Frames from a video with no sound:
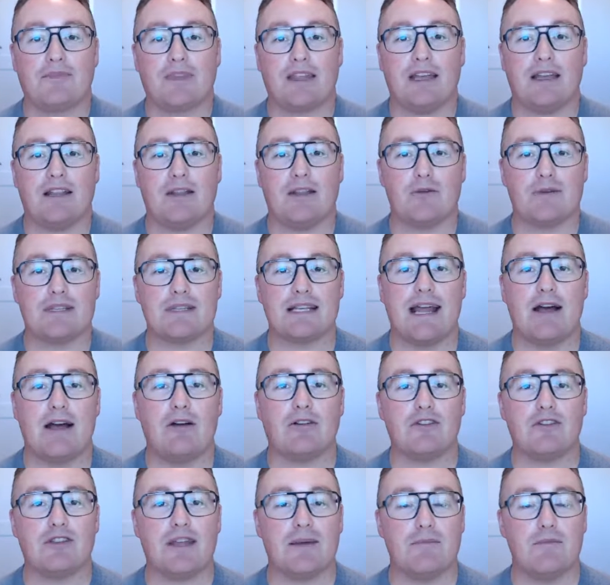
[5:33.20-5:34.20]
there was an
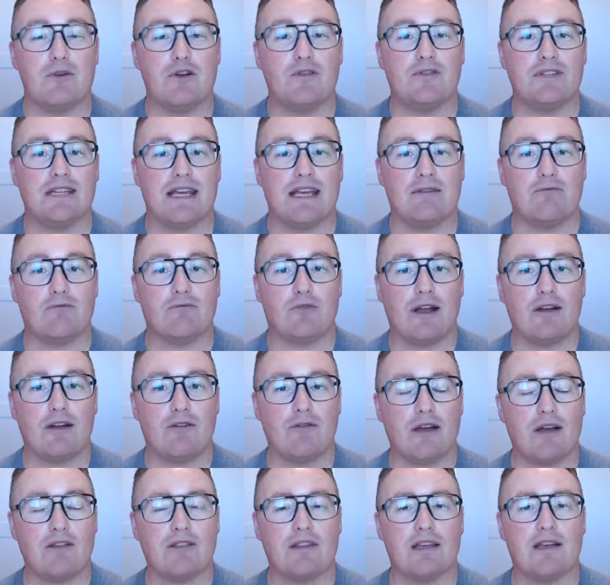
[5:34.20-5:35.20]
elder that moved in right
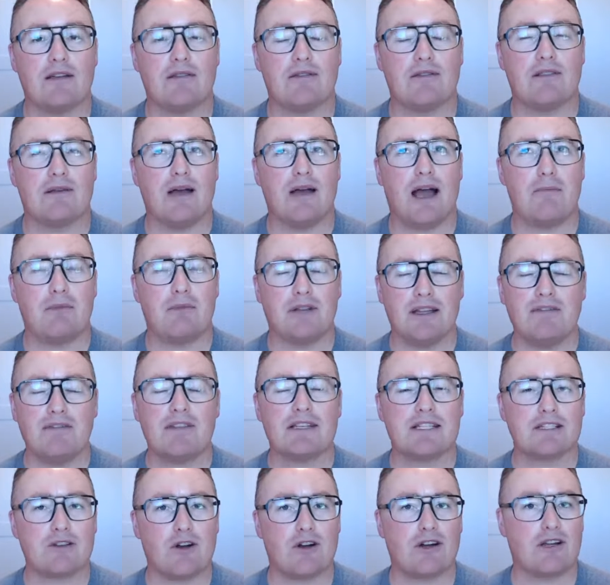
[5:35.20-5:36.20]
around I believe the
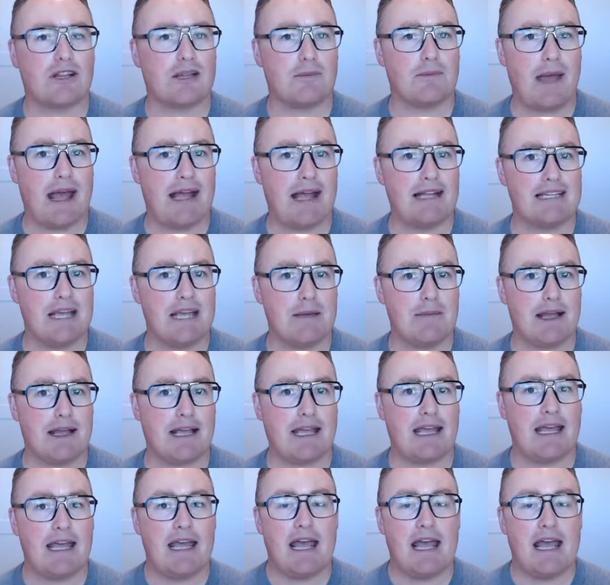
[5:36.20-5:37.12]
start of the pandemic.